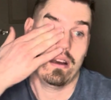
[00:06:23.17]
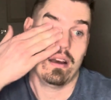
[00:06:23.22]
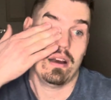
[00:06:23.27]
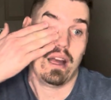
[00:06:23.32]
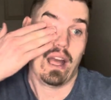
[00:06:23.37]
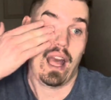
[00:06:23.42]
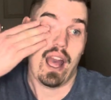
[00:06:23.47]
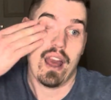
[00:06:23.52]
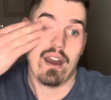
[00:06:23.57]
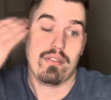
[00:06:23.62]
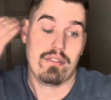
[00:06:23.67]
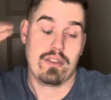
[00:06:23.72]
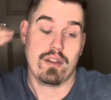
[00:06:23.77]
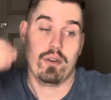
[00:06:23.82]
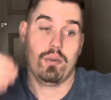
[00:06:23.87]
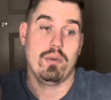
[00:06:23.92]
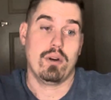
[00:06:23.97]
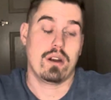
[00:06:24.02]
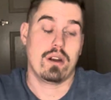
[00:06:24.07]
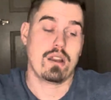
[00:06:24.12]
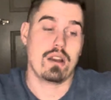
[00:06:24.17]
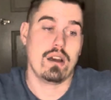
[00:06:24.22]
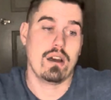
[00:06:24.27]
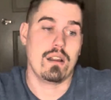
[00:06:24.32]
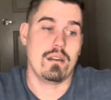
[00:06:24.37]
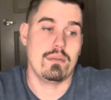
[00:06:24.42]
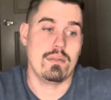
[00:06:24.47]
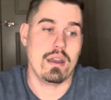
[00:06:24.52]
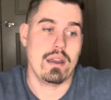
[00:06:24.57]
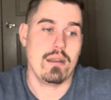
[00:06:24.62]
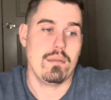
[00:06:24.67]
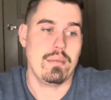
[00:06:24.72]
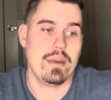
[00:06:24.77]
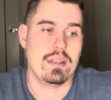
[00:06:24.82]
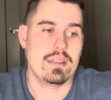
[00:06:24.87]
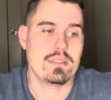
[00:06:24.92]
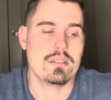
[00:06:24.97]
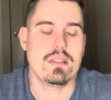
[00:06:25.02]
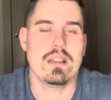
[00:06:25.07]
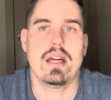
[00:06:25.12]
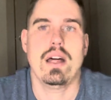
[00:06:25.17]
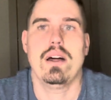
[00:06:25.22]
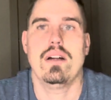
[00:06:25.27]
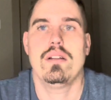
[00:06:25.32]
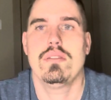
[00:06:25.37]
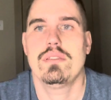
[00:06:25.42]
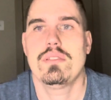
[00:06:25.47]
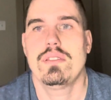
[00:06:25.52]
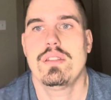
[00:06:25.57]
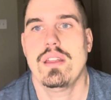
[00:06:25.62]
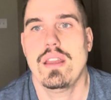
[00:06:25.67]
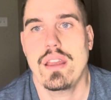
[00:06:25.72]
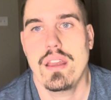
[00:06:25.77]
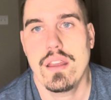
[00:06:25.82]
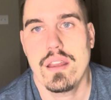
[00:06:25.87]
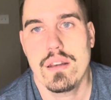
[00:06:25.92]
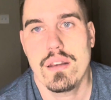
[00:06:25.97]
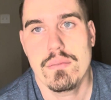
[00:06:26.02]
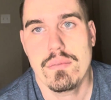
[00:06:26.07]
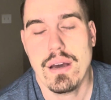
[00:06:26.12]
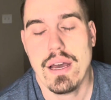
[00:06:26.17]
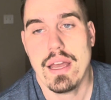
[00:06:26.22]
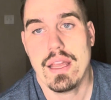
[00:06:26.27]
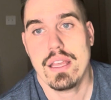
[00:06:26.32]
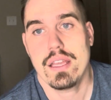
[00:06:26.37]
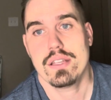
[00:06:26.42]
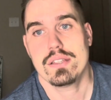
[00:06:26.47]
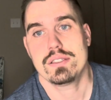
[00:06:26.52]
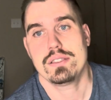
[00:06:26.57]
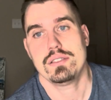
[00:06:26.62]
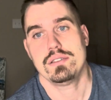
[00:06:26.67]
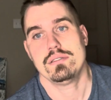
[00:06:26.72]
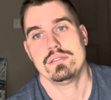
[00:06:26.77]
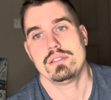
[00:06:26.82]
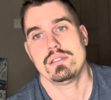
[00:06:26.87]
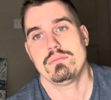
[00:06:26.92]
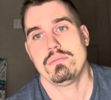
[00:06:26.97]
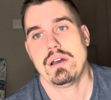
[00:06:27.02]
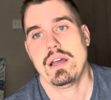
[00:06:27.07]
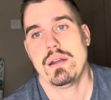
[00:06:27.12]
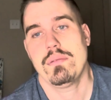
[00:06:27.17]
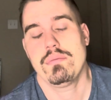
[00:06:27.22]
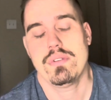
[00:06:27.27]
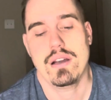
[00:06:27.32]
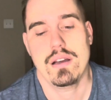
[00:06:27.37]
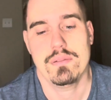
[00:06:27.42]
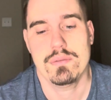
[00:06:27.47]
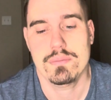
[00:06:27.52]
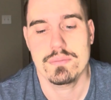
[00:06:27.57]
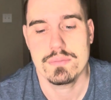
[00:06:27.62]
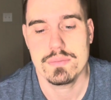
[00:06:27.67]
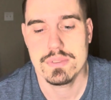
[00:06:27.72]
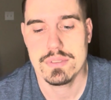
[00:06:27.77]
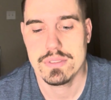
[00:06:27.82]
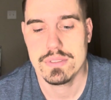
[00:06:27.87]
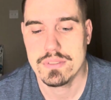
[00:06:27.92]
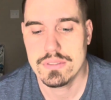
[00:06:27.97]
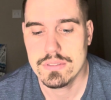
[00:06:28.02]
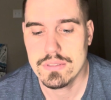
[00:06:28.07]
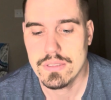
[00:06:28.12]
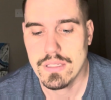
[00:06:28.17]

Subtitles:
I have to work on my mental health and my issues and my problems.